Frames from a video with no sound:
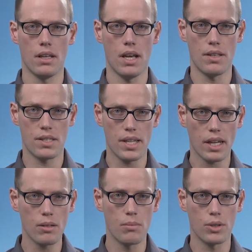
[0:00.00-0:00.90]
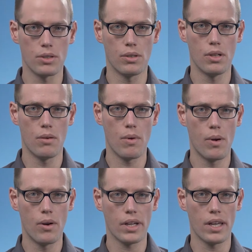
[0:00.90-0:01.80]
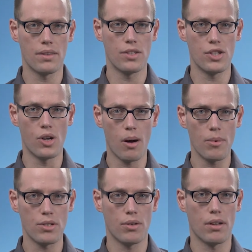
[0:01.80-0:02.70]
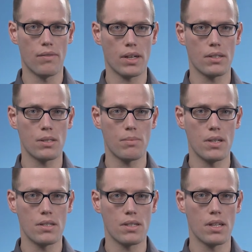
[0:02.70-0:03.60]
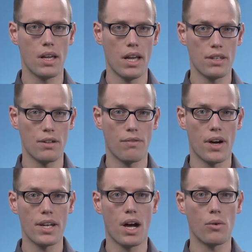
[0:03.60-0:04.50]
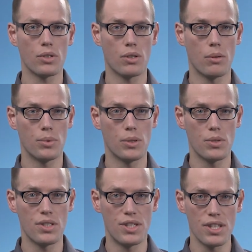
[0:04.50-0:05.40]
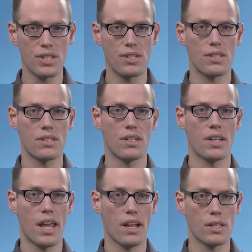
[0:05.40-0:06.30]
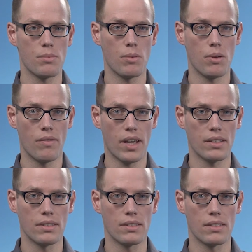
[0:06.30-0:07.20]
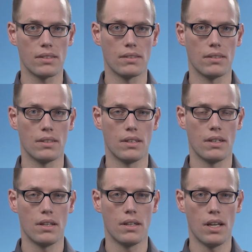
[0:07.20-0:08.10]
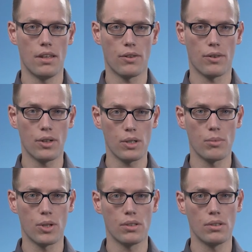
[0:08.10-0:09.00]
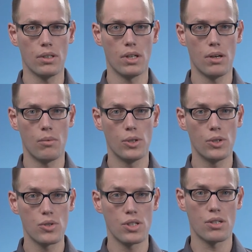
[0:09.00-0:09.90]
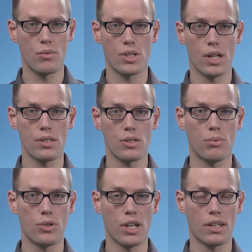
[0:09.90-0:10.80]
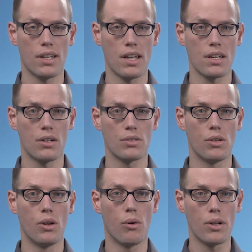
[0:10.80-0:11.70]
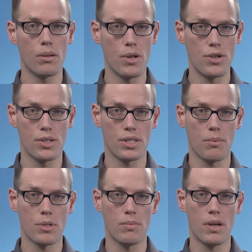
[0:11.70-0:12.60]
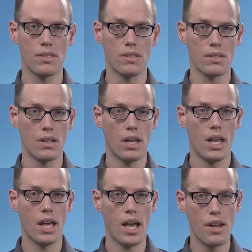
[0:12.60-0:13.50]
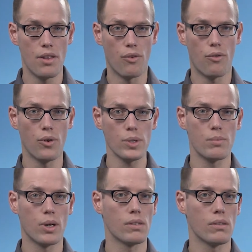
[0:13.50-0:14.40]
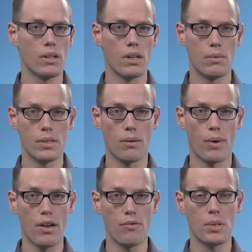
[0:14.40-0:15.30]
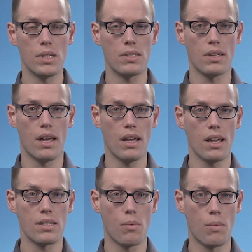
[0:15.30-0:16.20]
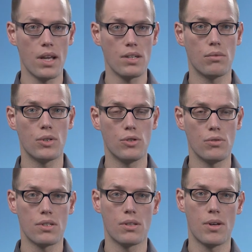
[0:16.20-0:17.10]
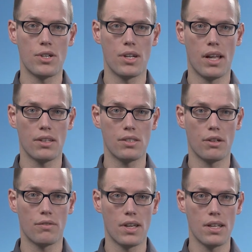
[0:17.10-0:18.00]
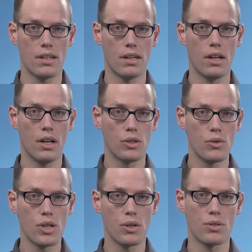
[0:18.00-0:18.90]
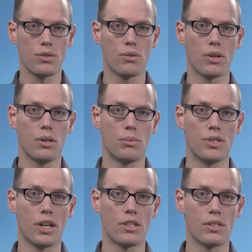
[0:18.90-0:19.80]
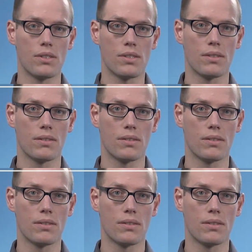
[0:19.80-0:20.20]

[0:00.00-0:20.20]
In the second module, we will look at the geometry in vector spaces and define how to compute distances and angles between vectors. In the third module, we'll use these results to project data onto lower dimensional subspaces, and in the fourth module, we'll derive PCA as a way to reduce dimensionality of data using orthogonal projections.